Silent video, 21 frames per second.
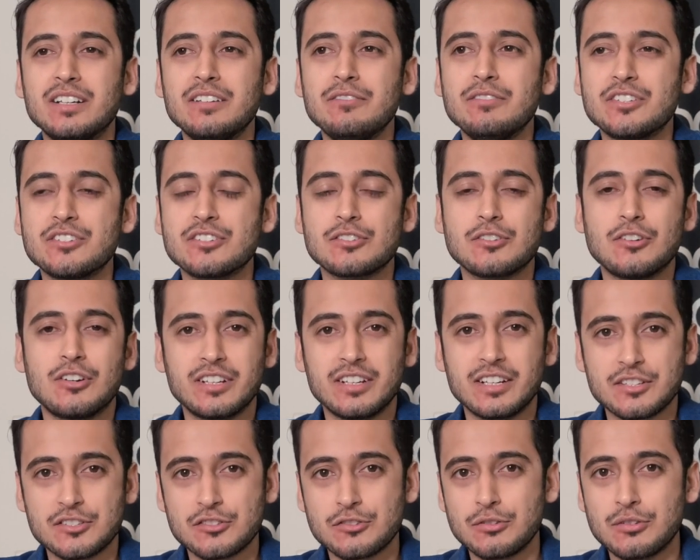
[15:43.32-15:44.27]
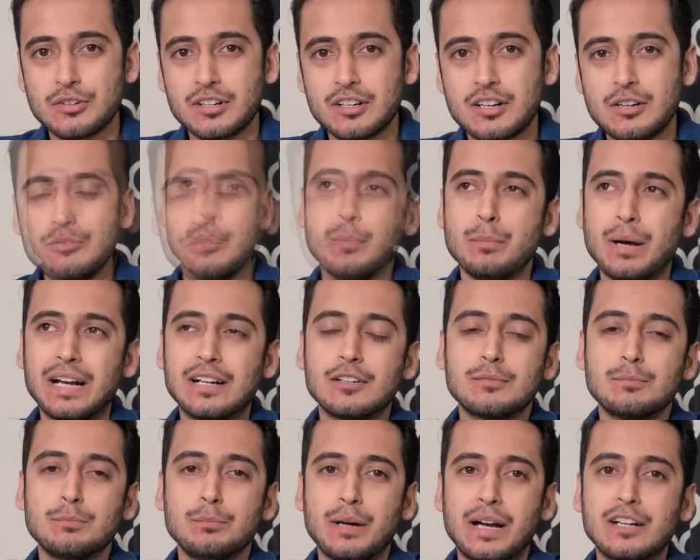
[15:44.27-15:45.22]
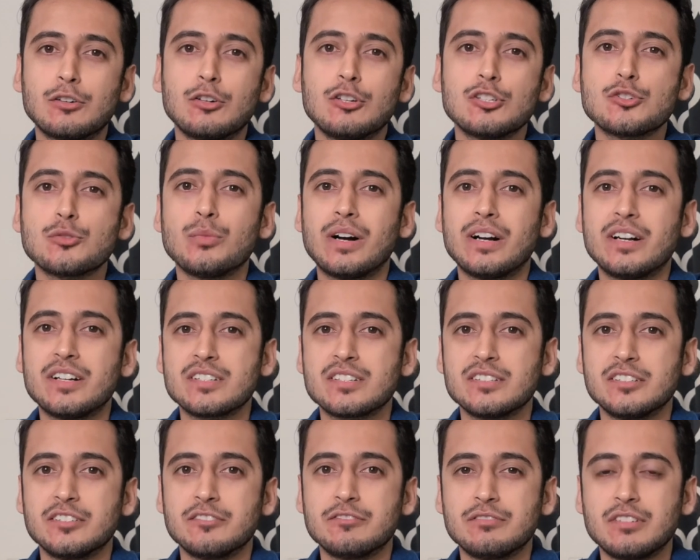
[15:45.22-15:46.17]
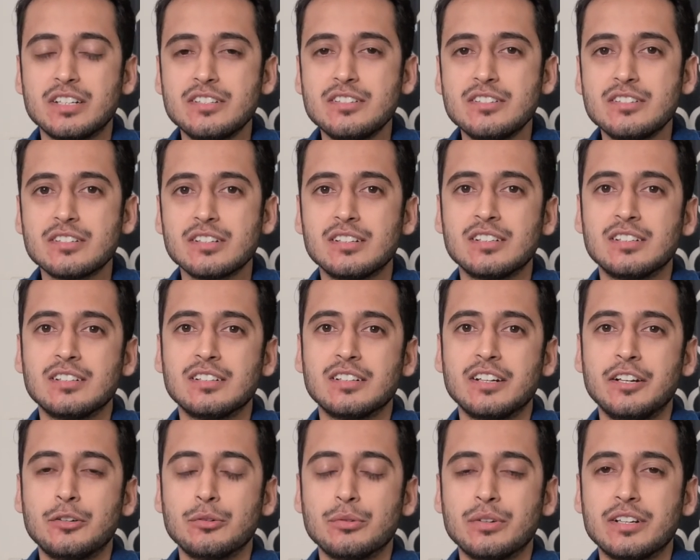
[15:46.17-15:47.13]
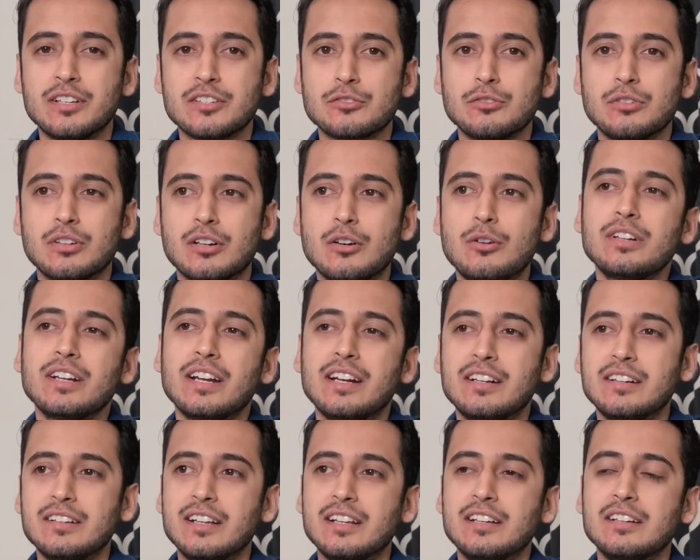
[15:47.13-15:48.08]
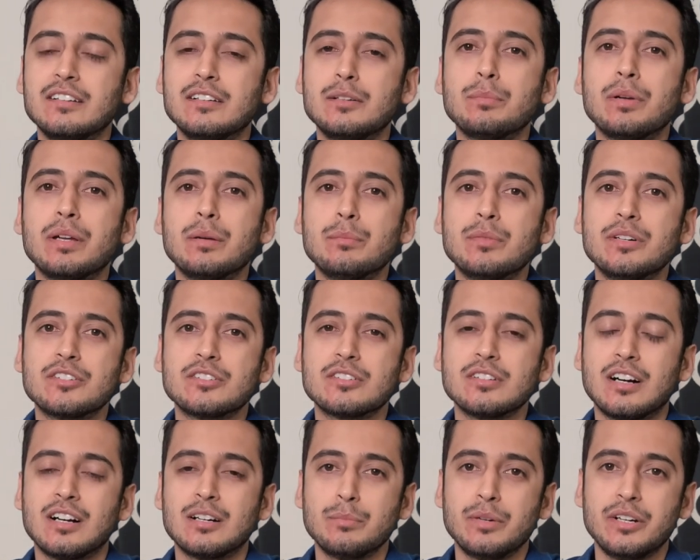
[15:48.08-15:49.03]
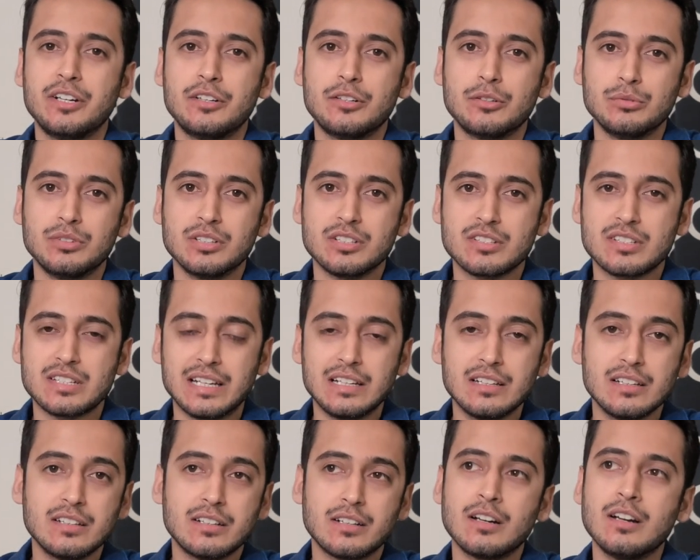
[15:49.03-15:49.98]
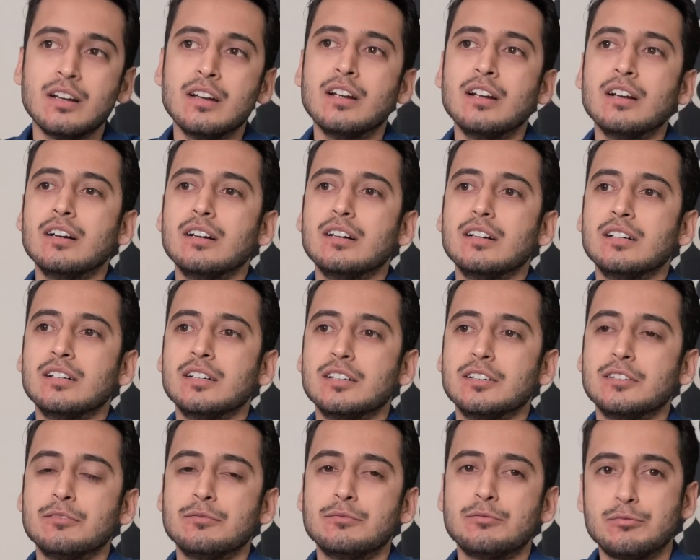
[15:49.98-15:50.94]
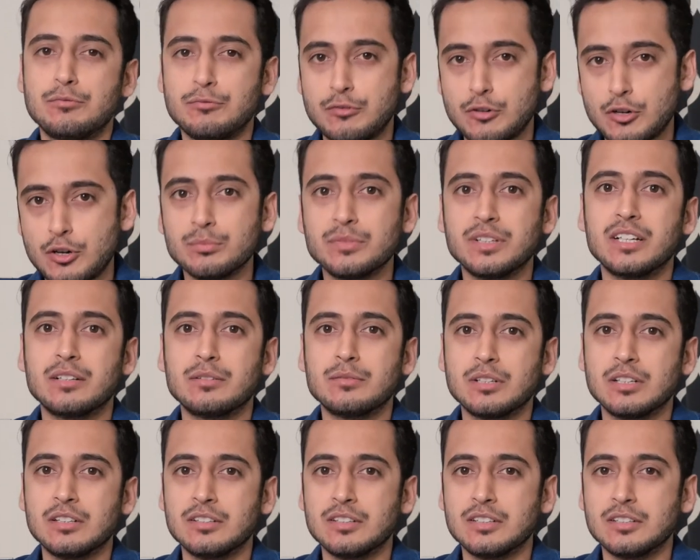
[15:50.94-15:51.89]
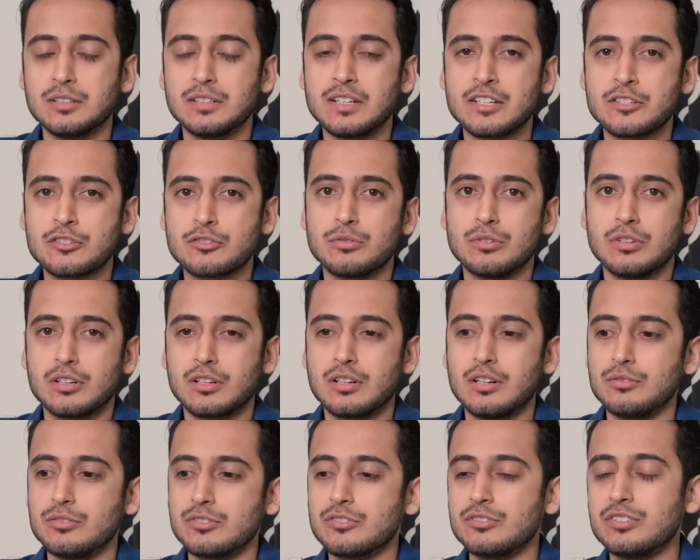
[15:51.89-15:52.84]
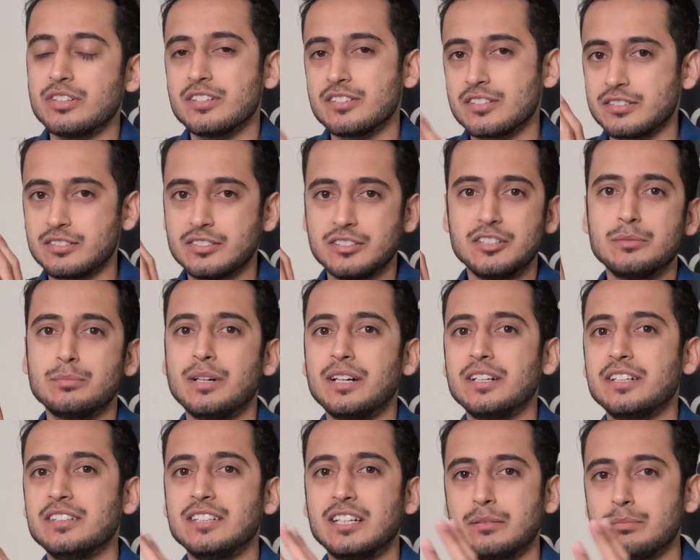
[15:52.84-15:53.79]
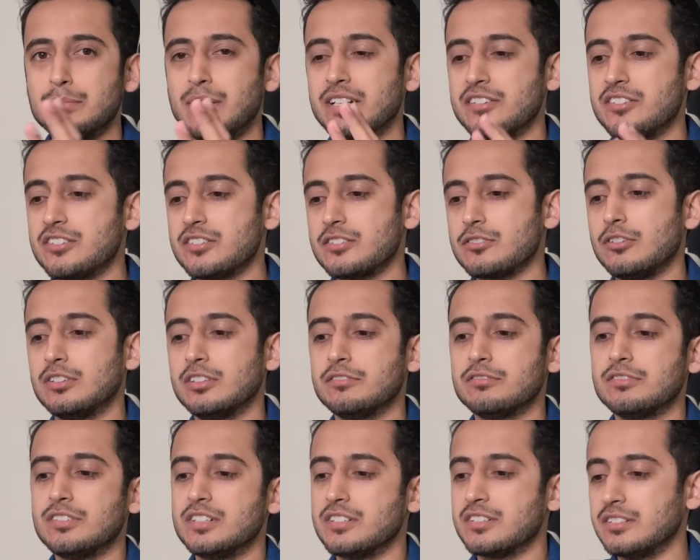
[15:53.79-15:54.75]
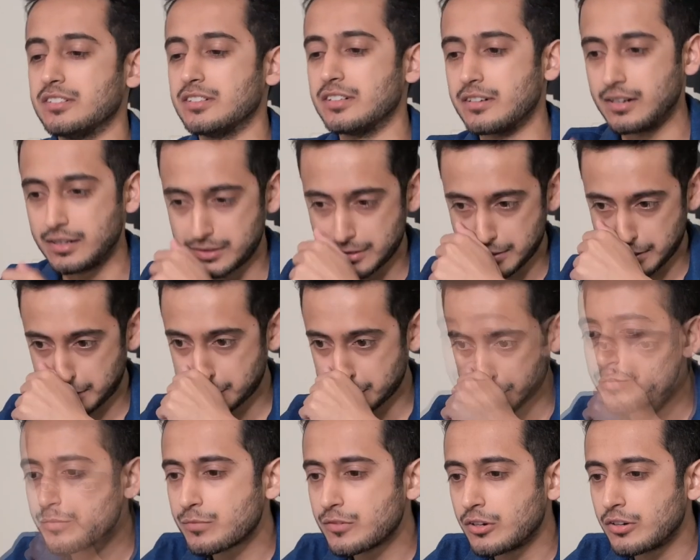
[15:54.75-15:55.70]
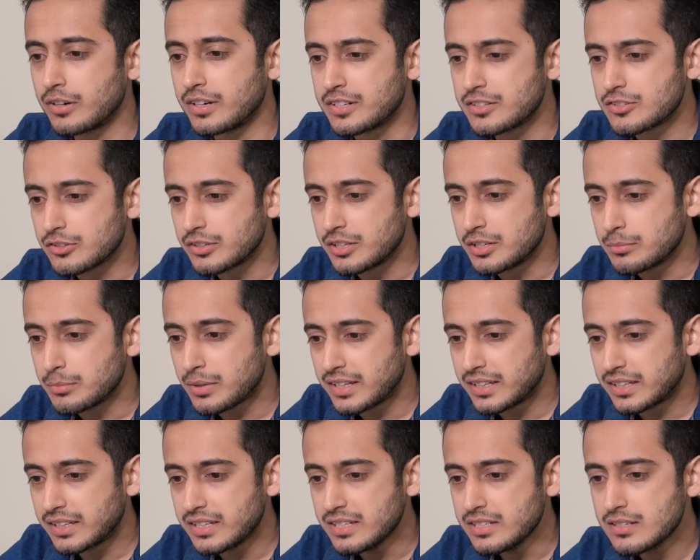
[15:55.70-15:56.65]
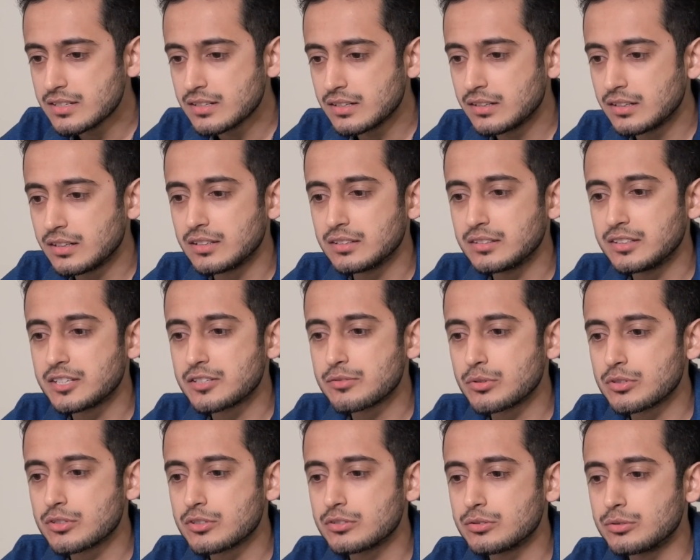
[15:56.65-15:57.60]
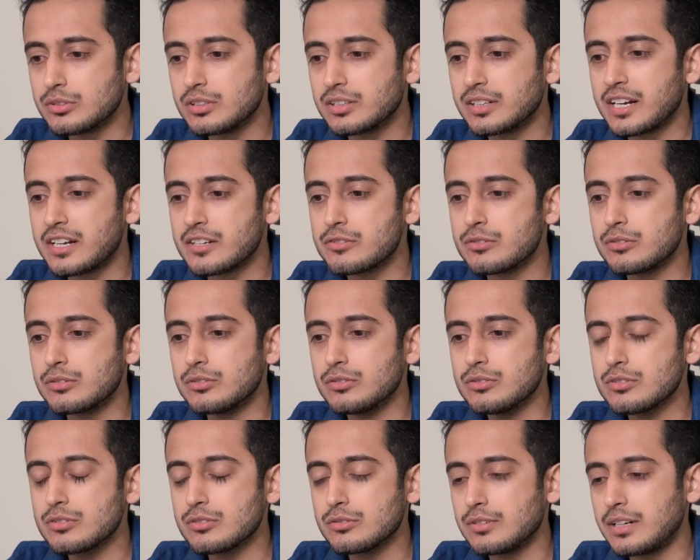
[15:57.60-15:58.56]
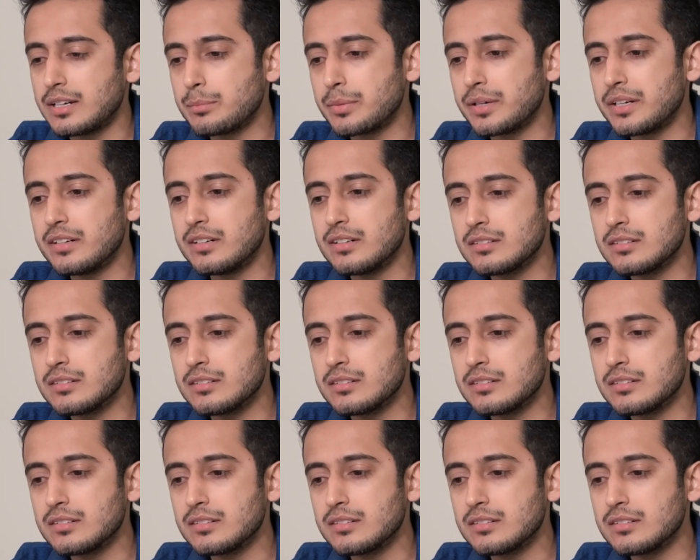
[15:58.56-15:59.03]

which is called an escrow account. Bank also wires their funds into an escrow account, and then the payments are made to the seller from that escrow account. So there is a third party that manages all the funds in the transaction. All right, so in my case, this was the total cash to close. So I paid